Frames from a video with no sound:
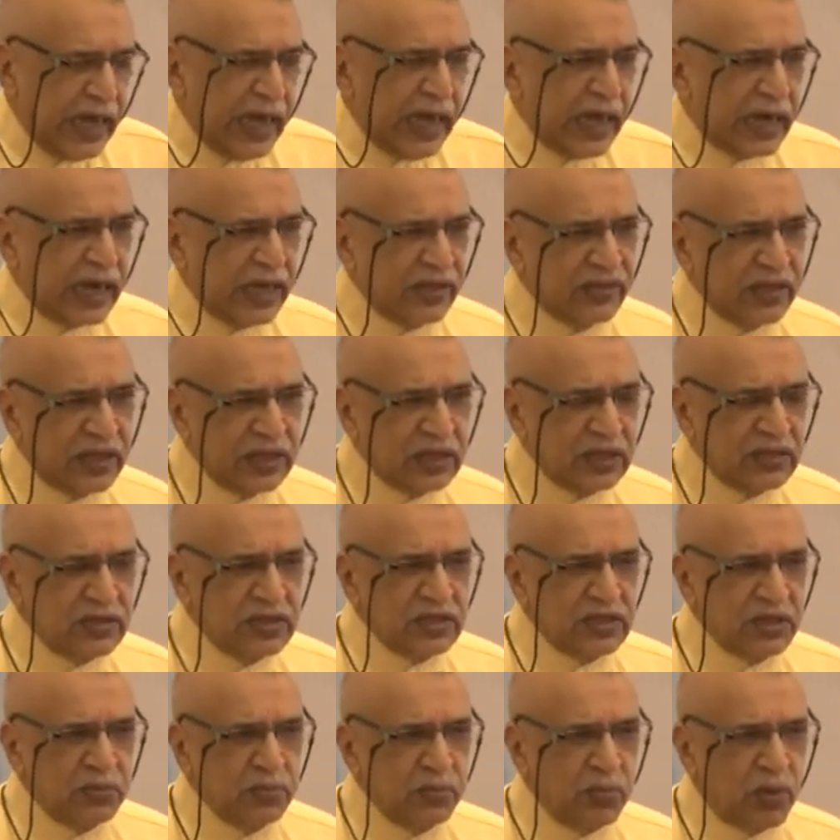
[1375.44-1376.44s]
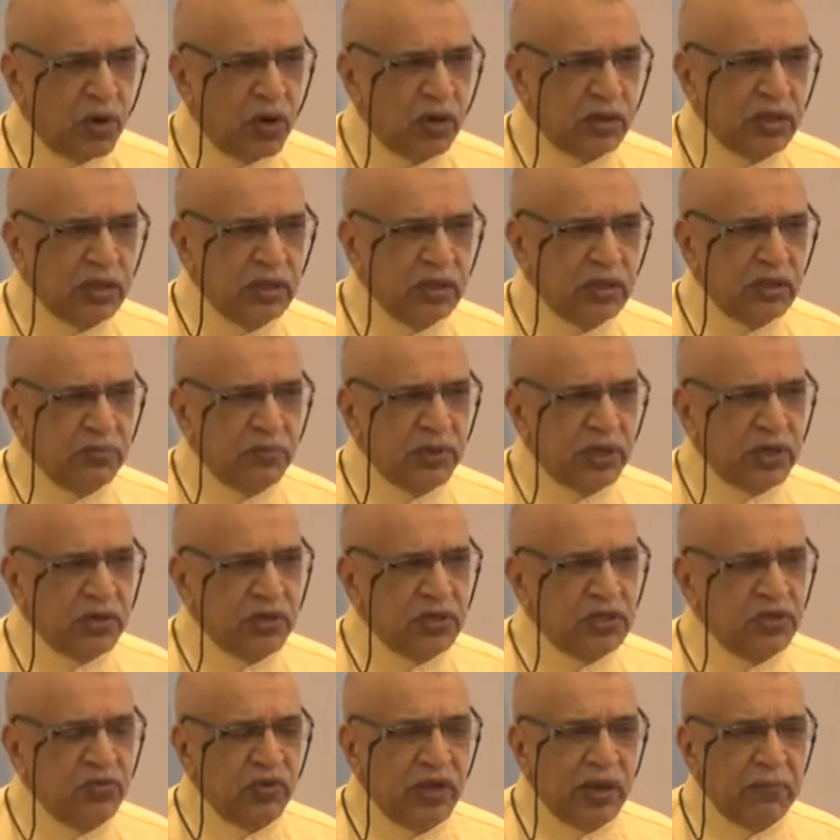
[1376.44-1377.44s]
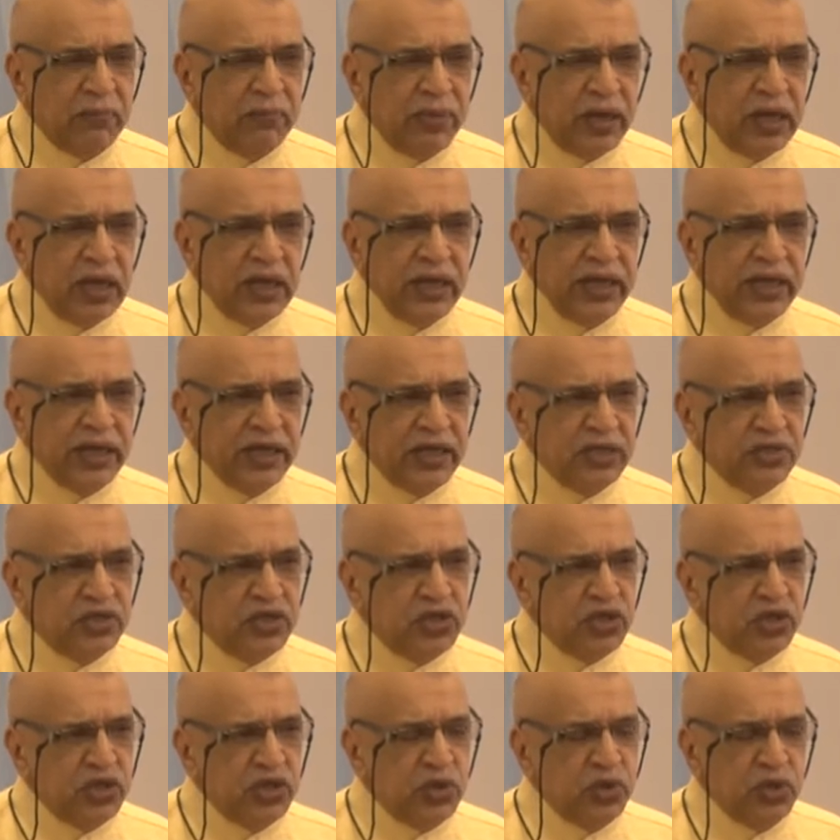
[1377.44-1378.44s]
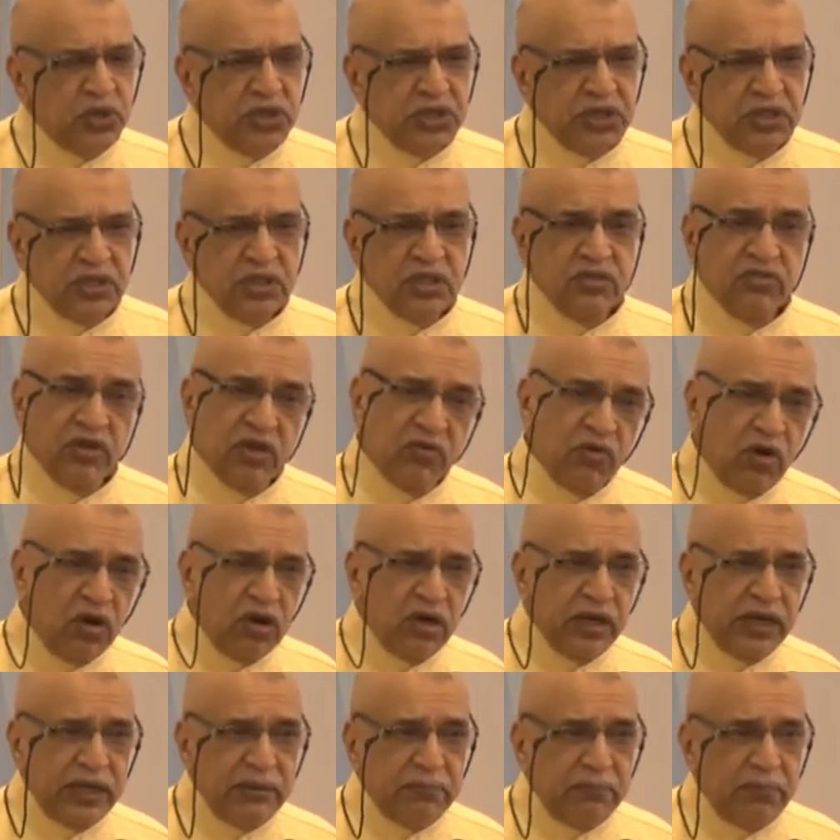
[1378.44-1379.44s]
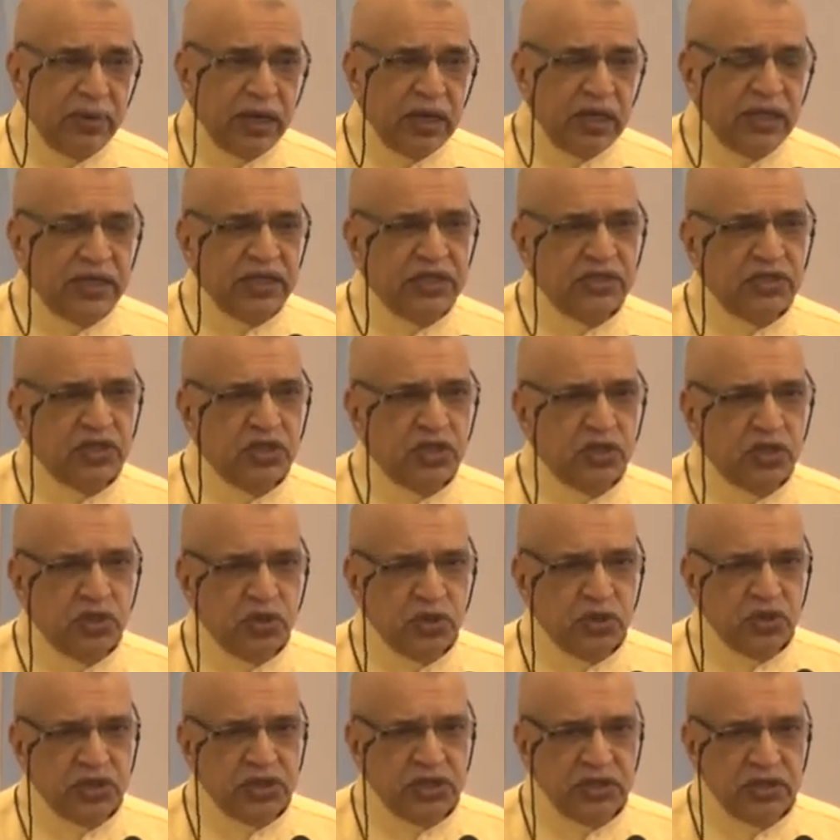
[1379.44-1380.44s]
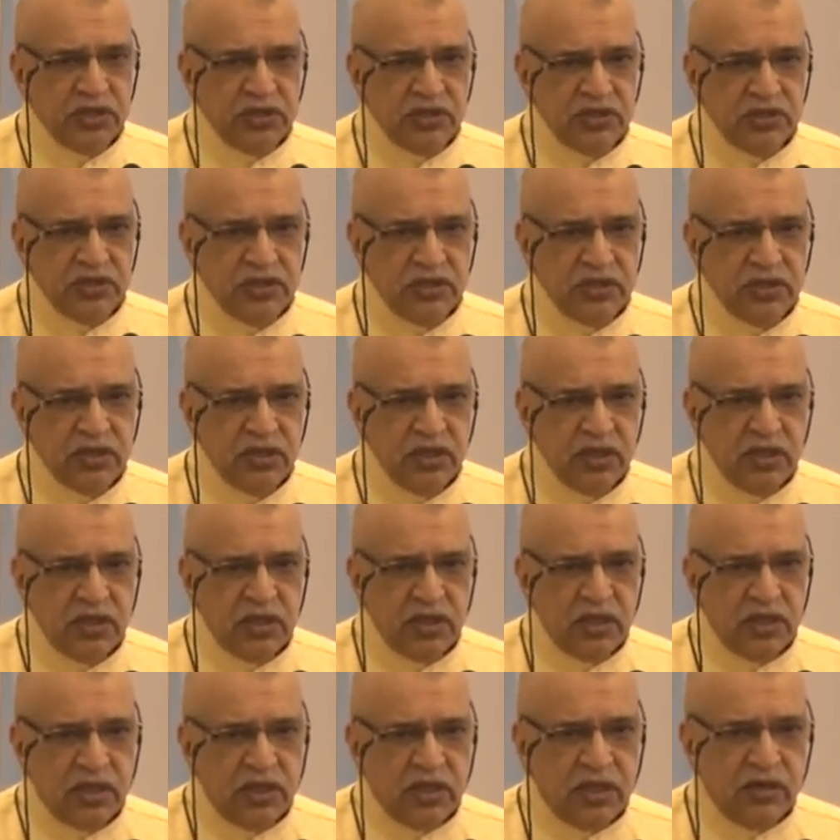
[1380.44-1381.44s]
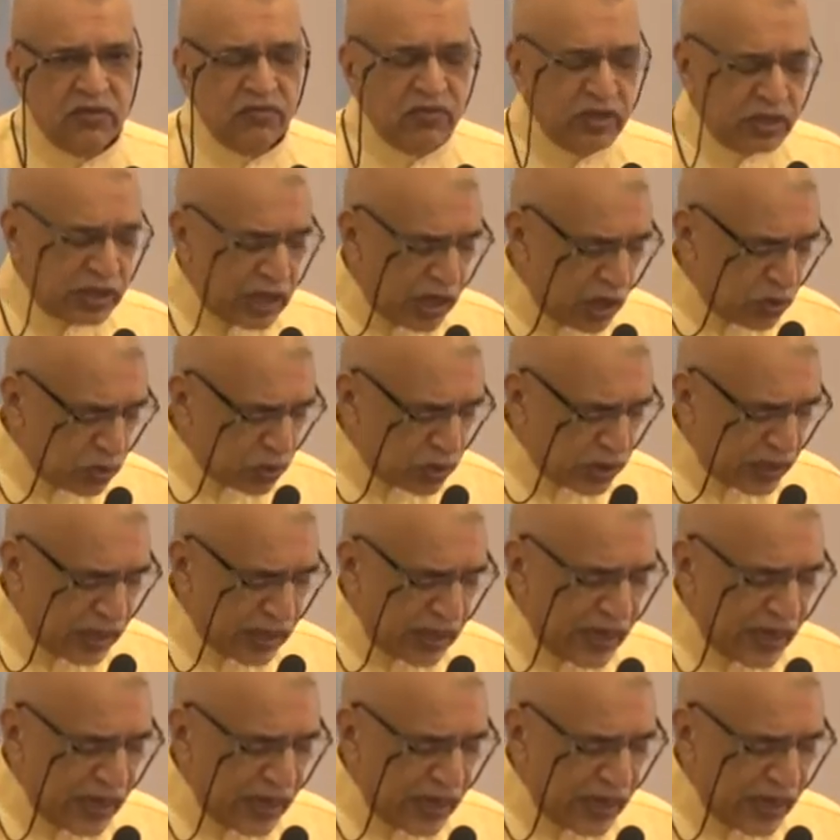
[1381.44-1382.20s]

And I think this is important because we are building institutions, we have already built institutions without